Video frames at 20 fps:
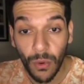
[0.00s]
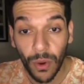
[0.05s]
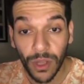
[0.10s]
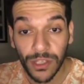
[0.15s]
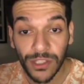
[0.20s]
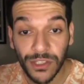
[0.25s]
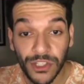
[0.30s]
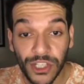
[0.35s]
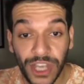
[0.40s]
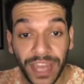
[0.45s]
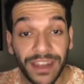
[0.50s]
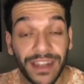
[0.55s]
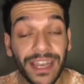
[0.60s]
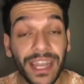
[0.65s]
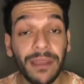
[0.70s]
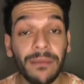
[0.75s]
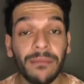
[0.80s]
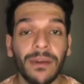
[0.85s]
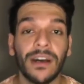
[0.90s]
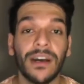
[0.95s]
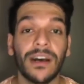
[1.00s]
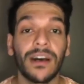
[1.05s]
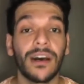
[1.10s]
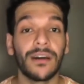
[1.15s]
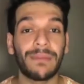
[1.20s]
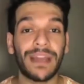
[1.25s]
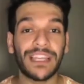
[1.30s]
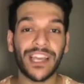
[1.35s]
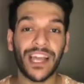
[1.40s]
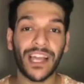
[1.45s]
What's your channel name?
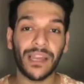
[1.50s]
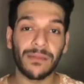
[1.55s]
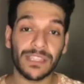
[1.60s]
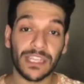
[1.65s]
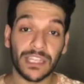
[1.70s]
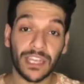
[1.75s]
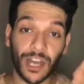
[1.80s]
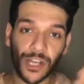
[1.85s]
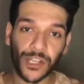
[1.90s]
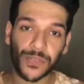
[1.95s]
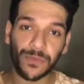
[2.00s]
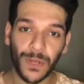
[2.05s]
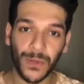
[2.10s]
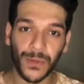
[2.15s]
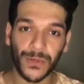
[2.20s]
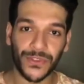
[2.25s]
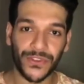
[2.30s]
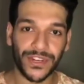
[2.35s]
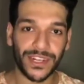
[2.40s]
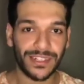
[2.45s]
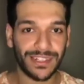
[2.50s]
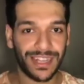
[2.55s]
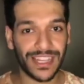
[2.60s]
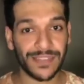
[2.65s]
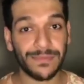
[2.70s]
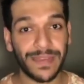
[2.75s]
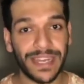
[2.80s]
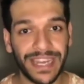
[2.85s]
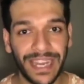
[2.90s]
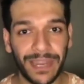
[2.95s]
My channel name is Akash Malhotra.
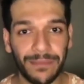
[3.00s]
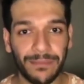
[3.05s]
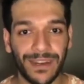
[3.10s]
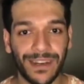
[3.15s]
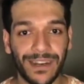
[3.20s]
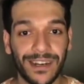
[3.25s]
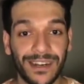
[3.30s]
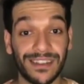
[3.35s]
That's my name.